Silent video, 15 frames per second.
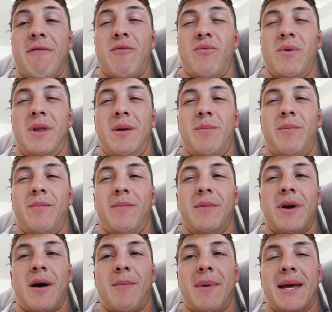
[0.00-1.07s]
I have a really
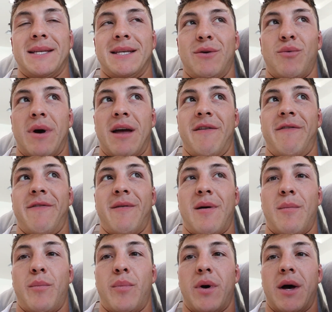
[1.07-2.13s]
amazing wife,
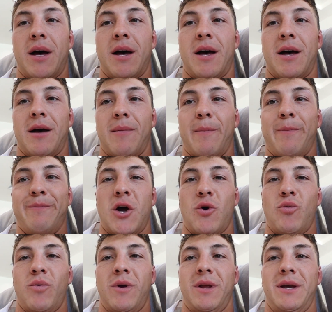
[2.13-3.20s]
but um, a
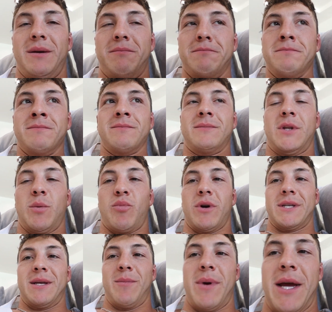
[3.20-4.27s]
really
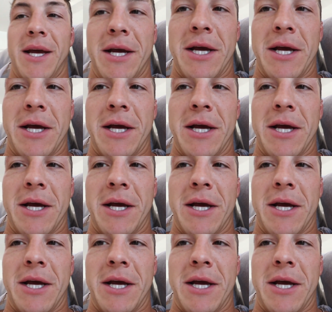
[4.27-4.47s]
depressing bank